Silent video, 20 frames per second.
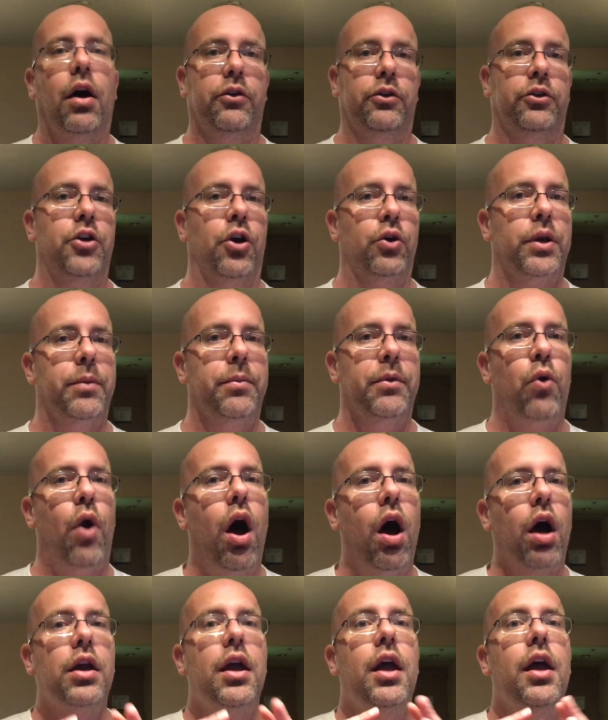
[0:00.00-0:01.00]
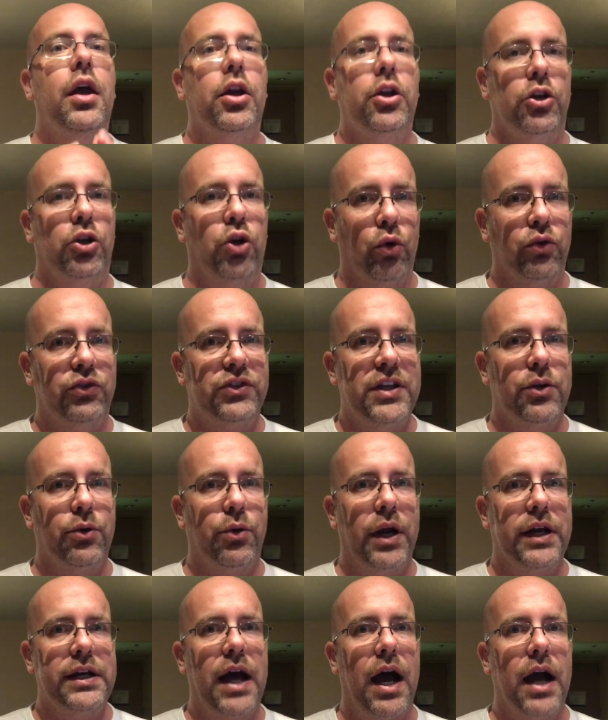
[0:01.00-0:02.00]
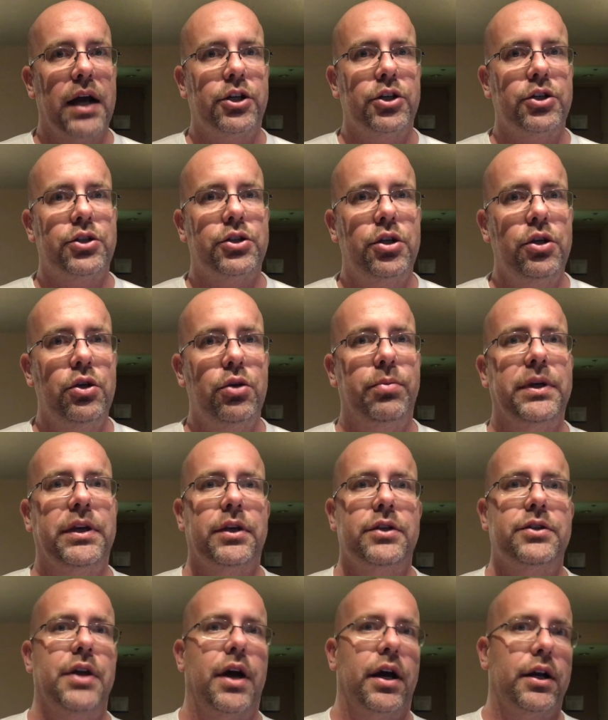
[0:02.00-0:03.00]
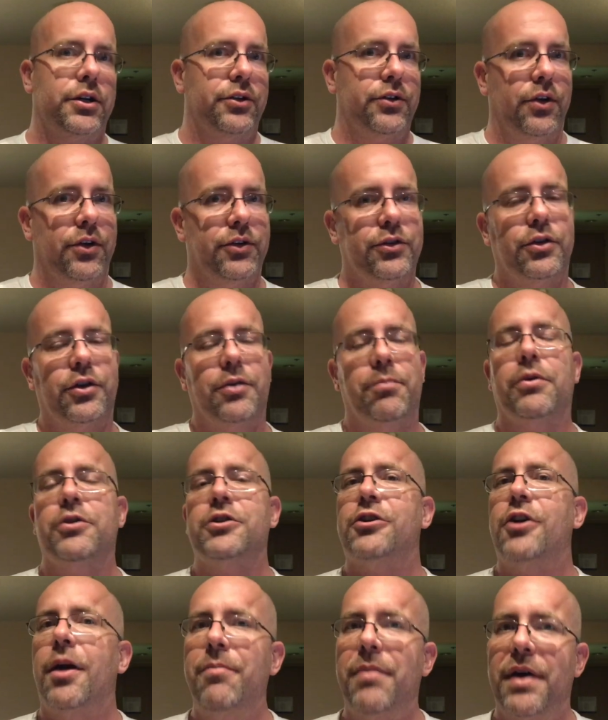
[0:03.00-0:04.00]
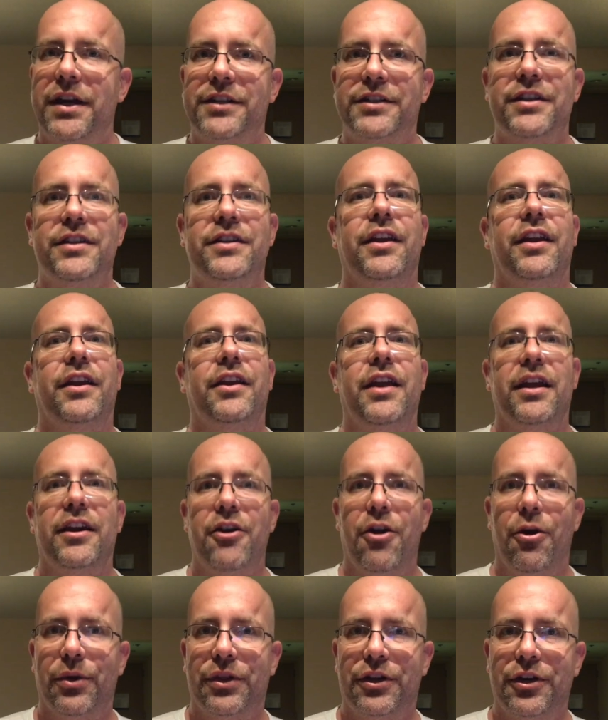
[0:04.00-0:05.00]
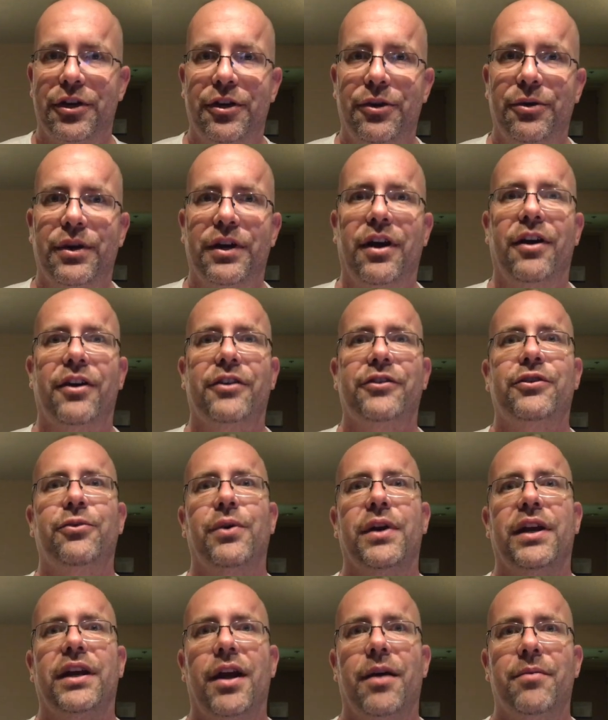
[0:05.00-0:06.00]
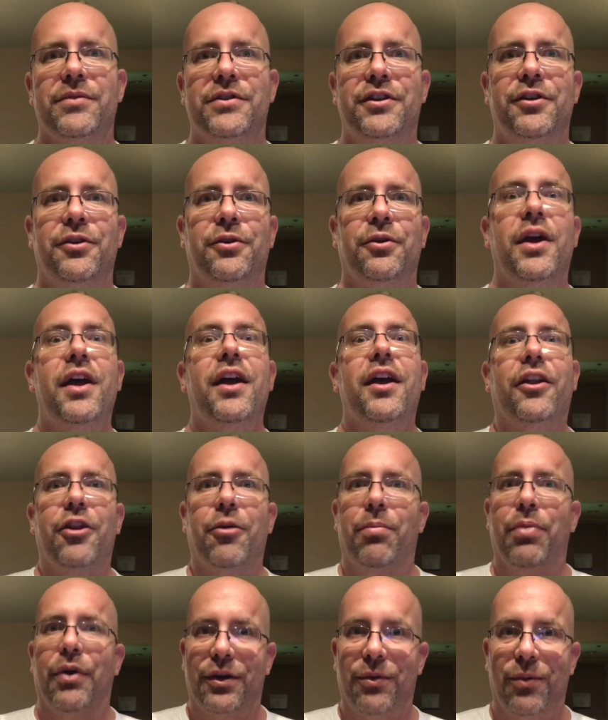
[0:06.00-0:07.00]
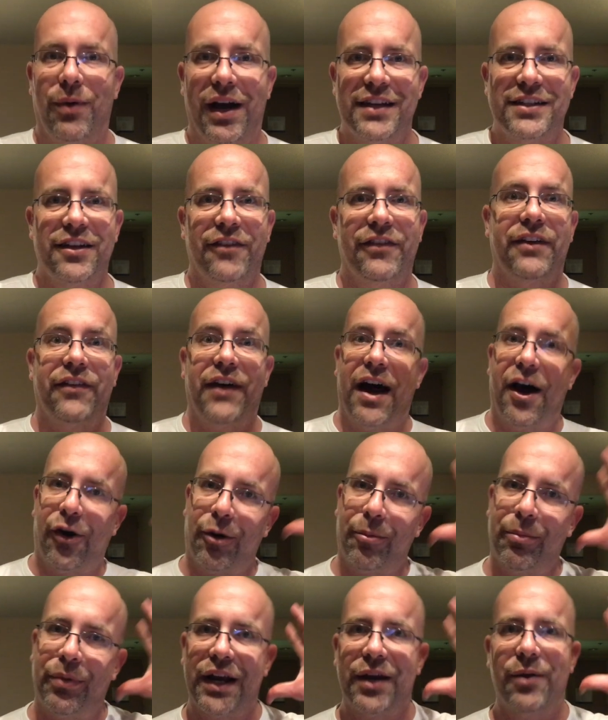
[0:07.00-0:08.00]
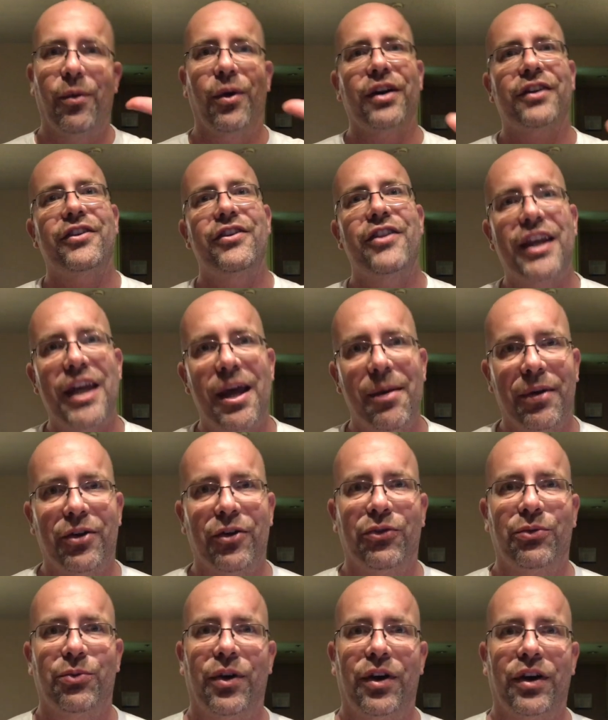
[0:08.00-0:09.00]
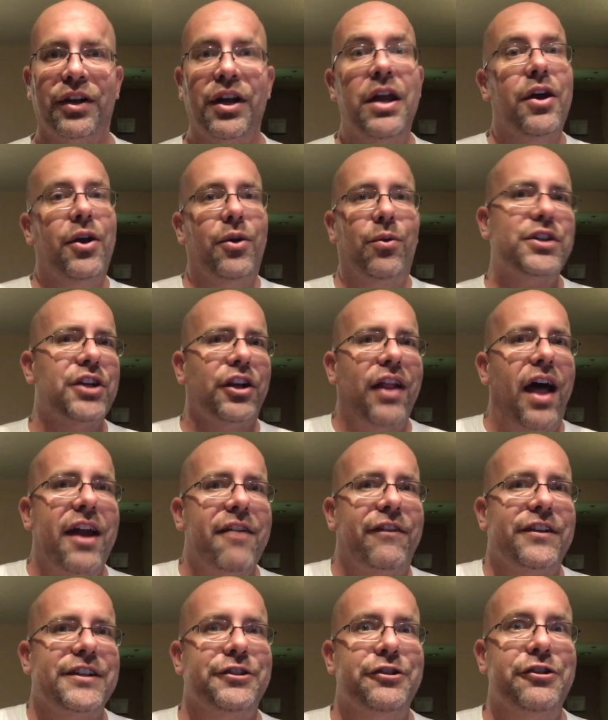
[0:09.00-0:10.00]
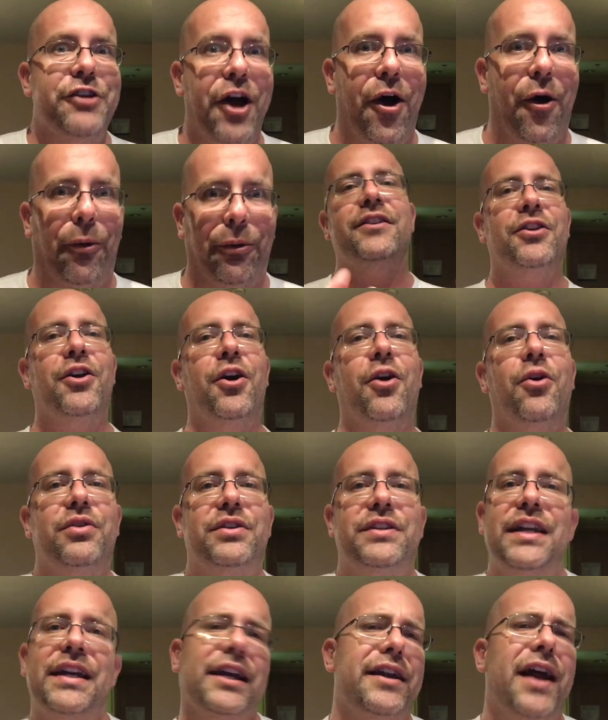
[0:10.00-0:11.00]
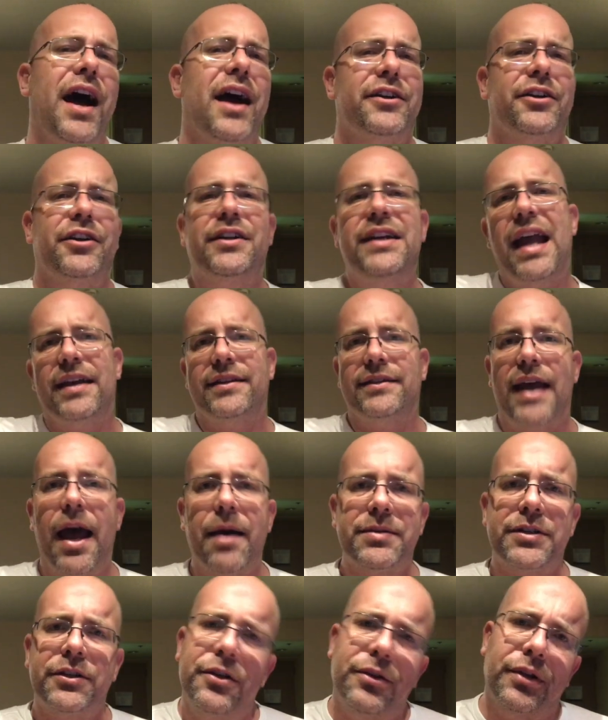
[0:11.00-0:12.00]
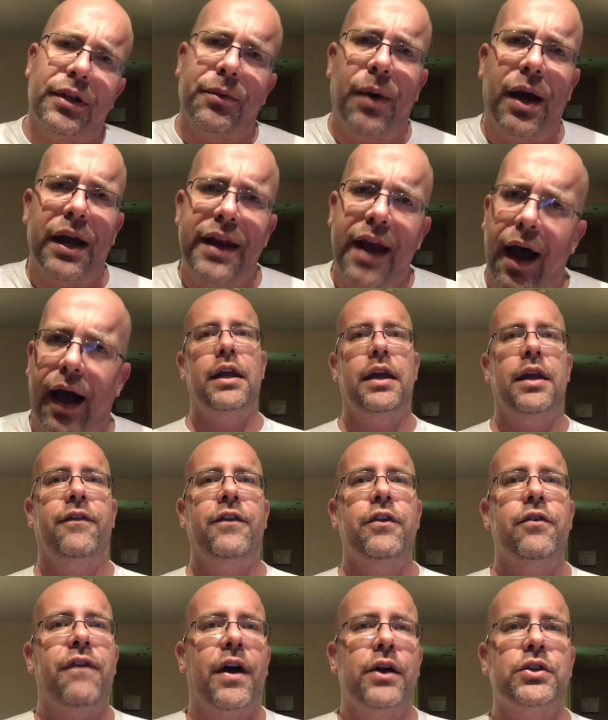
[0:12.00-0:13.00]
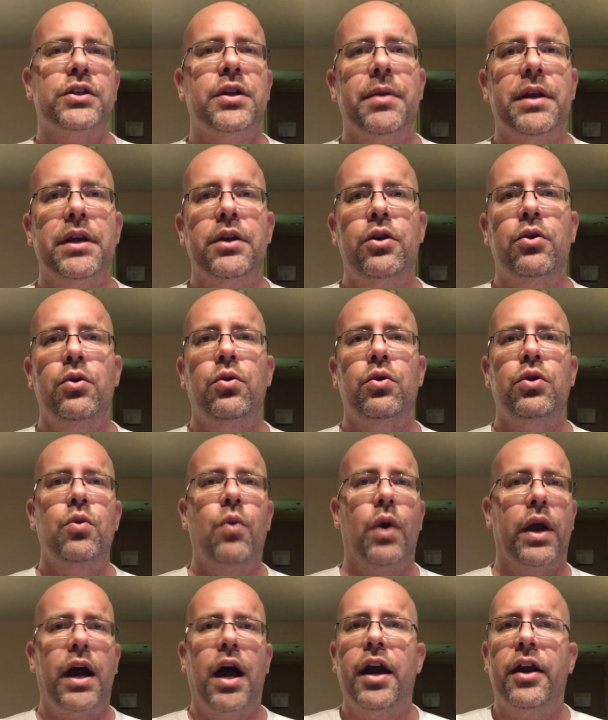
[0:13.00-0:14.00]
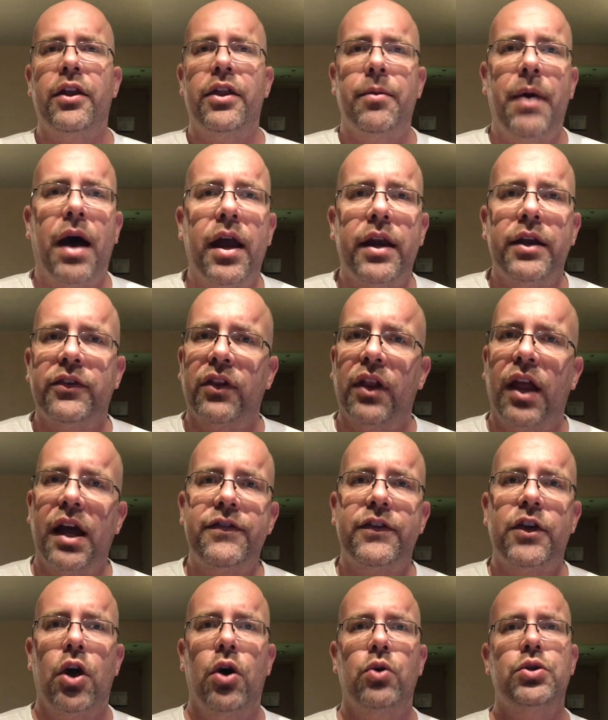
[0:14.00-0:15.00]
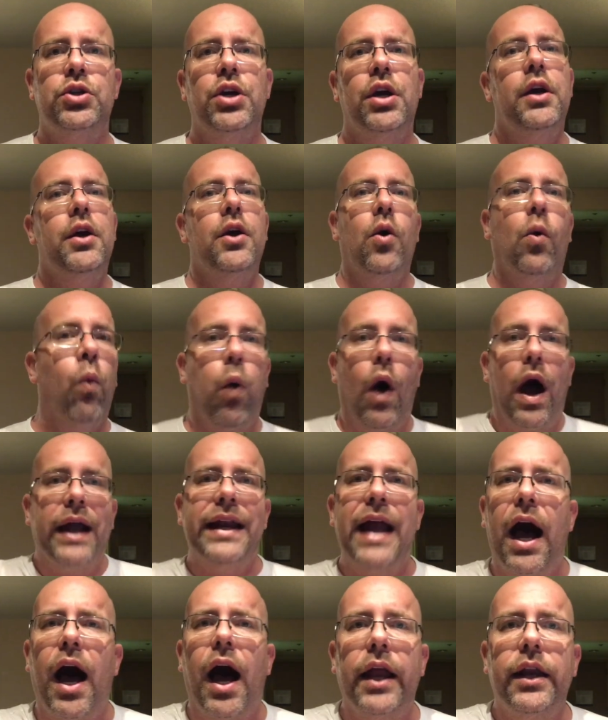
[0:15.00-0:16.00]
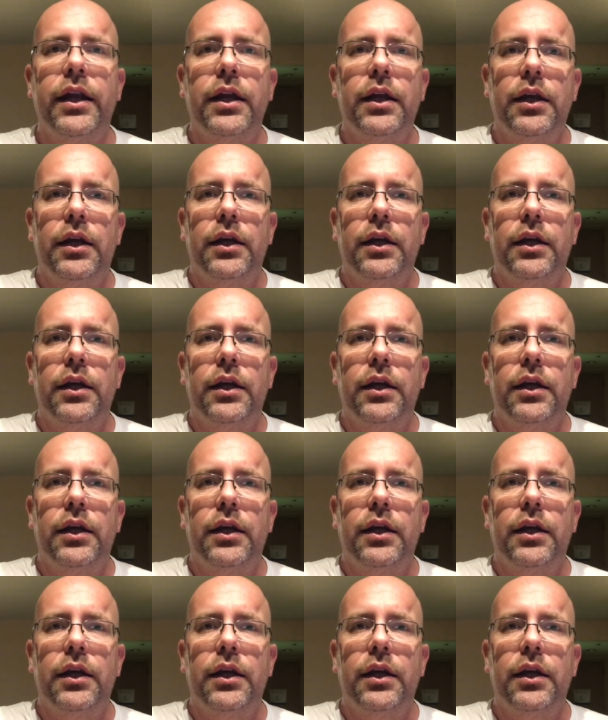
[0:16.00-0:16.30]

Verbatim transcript: Don't get me wrong, go see the right doctors too because doctors also can prescribe medicine they know what they're doing also when it comes to the book wise of it of how our brain works and the chemicals work which a lot of us don't so seeing a doctor yes absolutely why not if you found somebody who you want to hire them on as a life coach why not